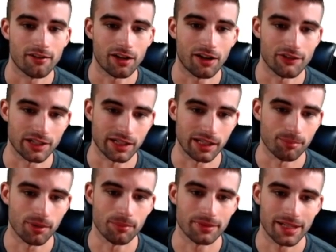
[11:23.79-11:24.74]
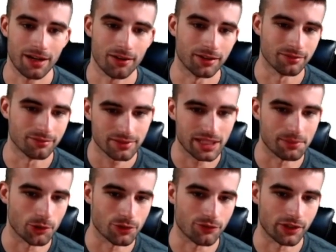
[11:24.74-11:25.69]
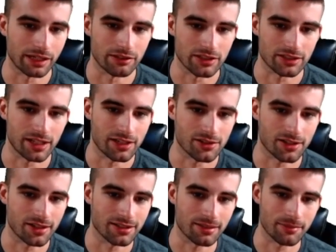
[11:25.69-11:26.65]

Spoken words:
obviously going to get bumped down, and same goes for Gary Sanchez.